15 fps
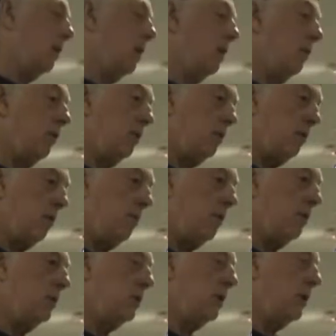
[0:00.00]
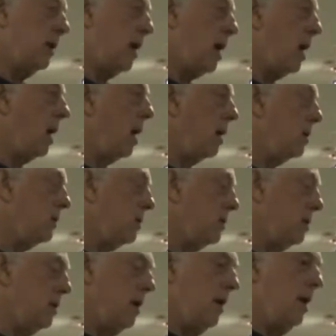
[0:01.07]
kind of interprets and analyzes,